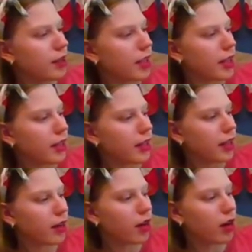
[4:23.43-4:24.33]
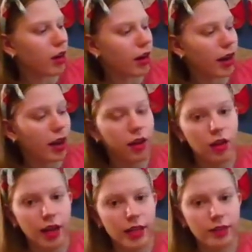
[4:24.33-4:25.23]
Then there are
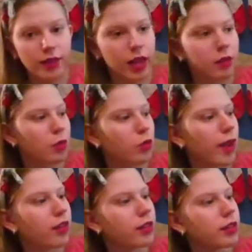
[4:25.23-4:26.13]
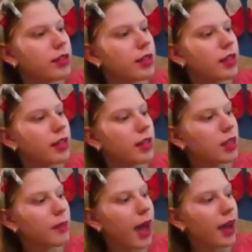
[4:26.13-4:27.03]
all kinds of animal records
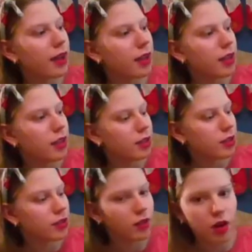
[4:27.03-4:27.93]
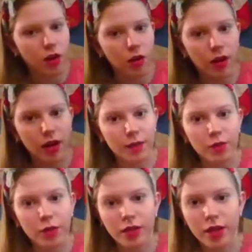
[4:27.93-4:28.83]
in the back. So
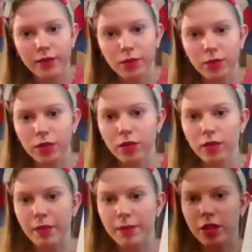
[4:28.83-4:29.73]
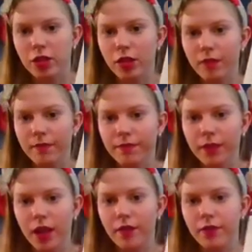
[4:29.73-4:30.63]
you also have to include a picture
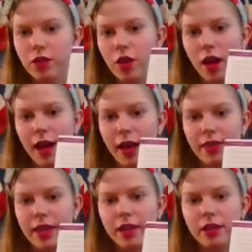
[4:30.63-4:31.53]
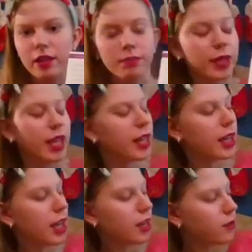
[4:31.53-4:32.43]
of your dog at the
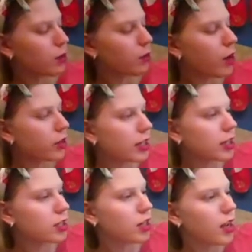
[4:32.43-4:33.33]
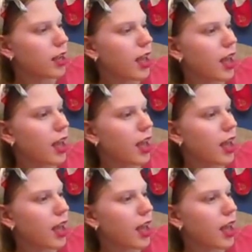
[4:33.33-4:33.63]
beginning and end of your project year.